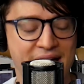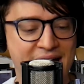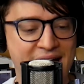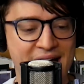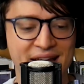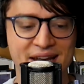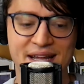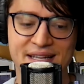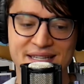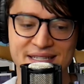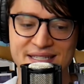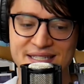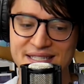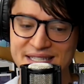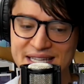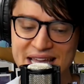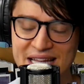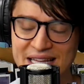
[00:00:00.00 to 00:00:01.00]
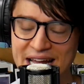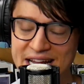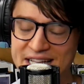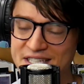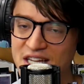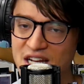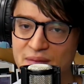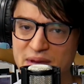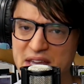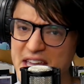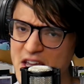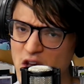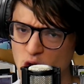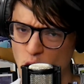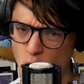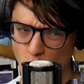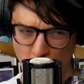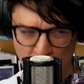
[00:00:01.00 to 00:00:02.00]
and seeing that he's going to be
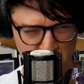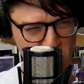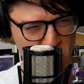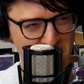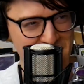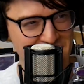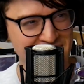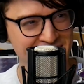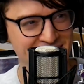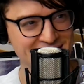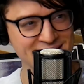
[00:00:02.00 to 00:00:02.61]
incorporated